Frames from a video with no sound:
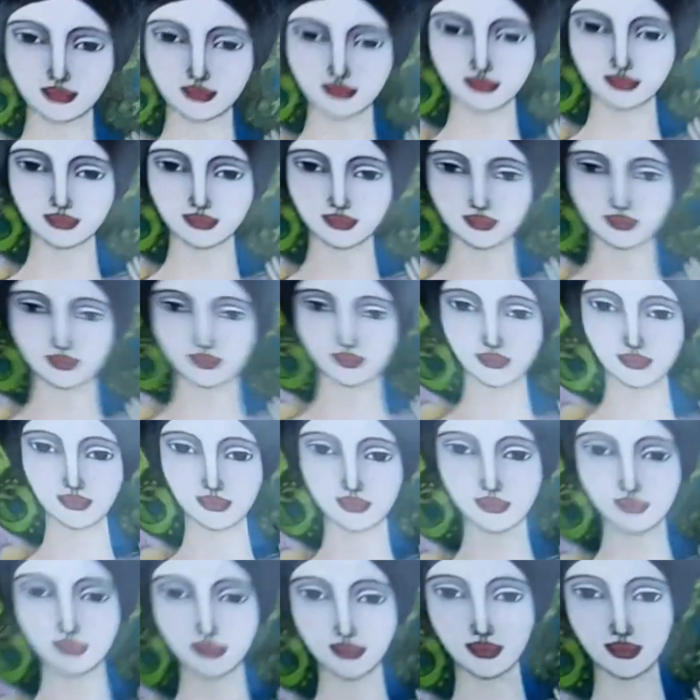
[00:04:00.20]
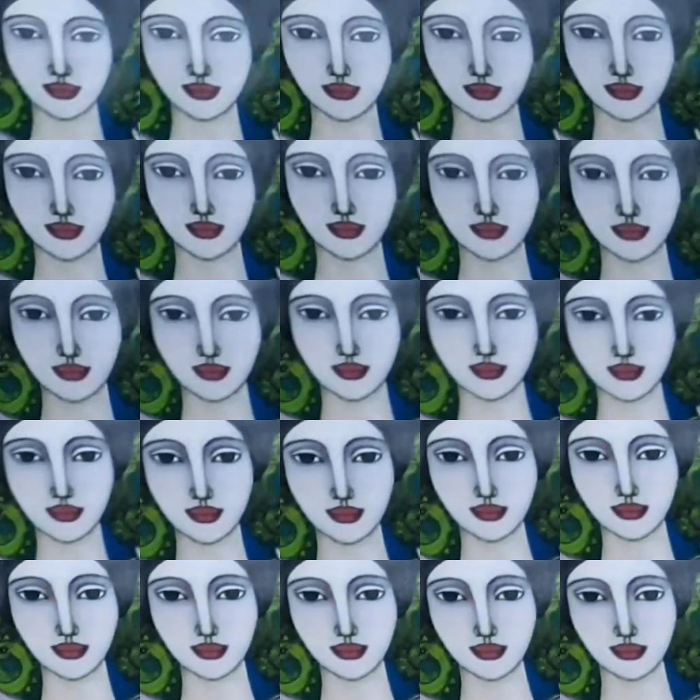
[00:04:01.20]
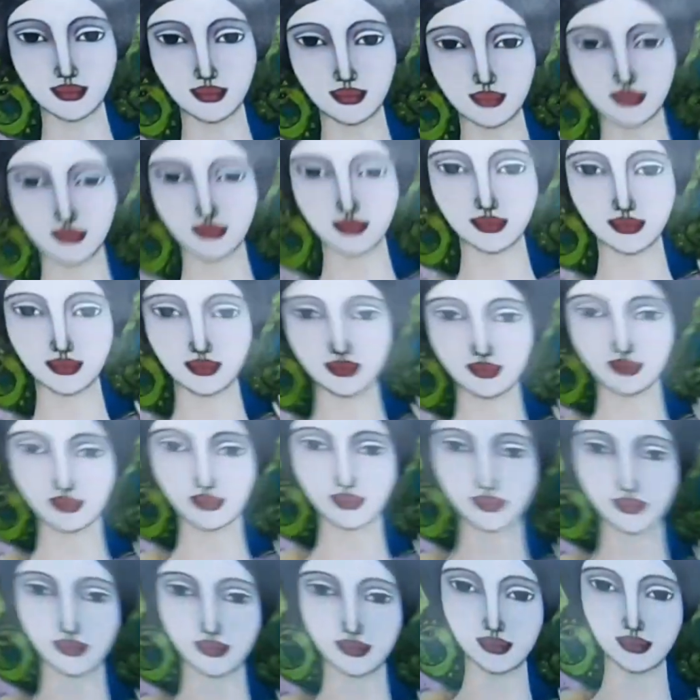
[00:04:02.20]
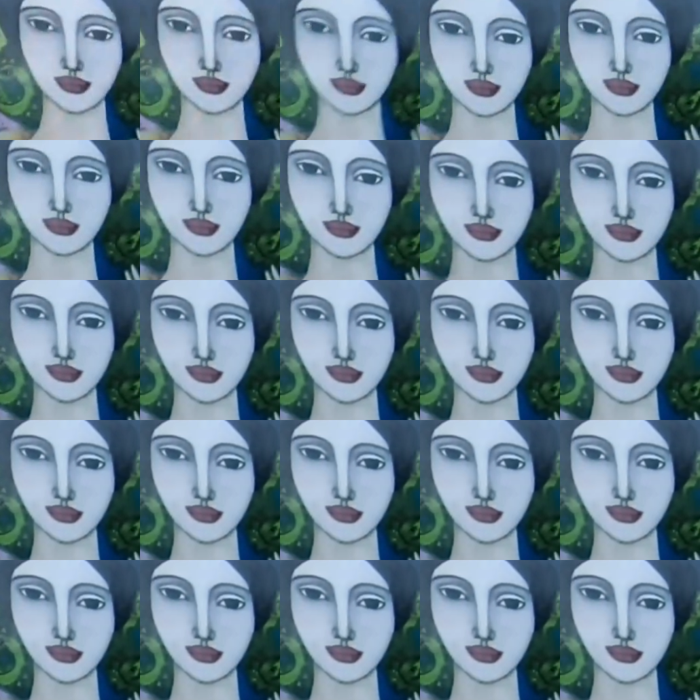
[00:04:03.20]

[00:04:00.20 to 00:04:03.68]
whether it was out already, but